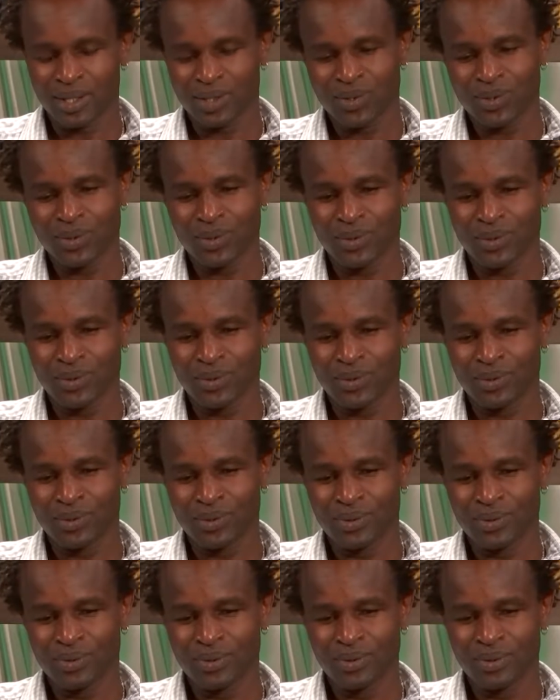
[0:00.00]

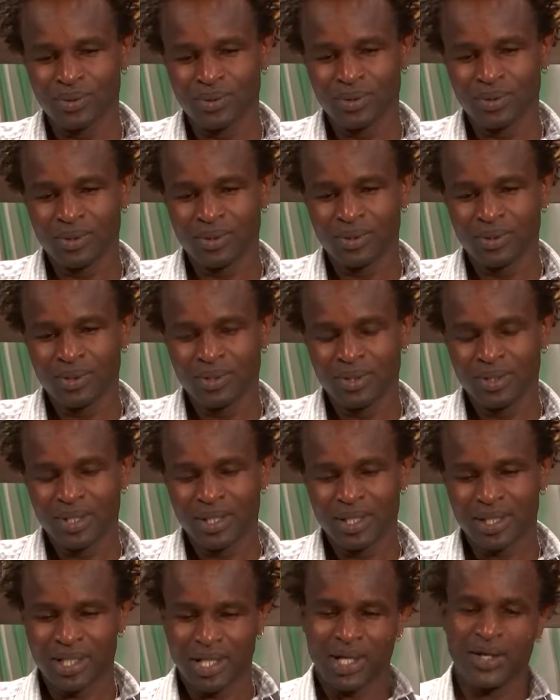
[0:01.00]
to
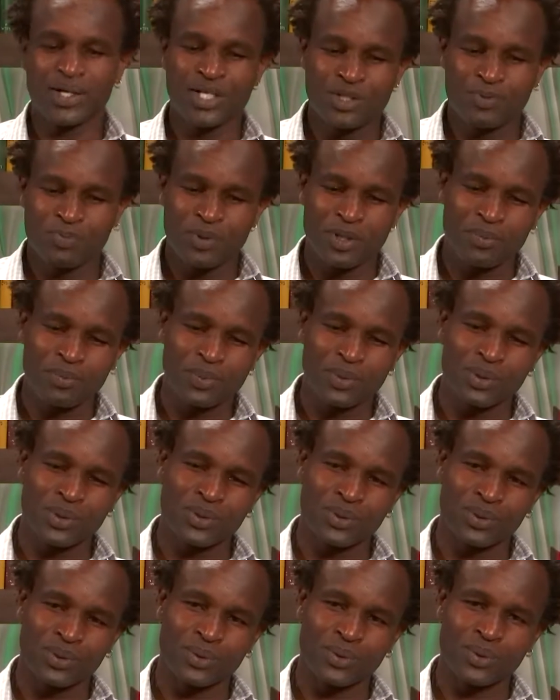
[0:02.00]
encourage people
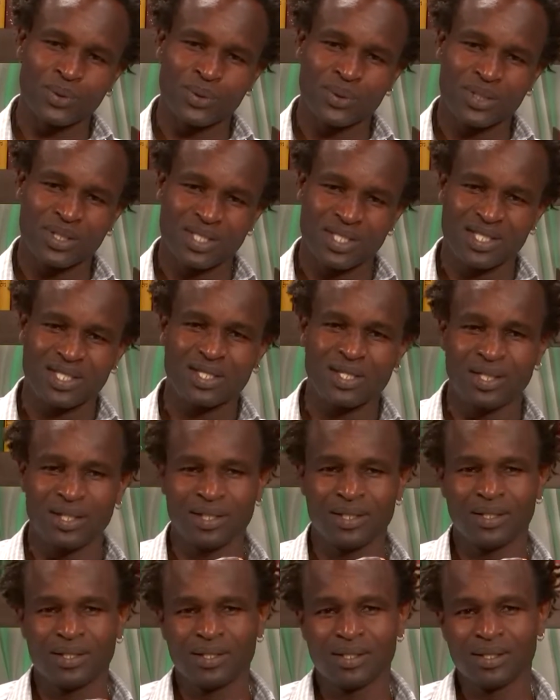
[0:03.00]
to see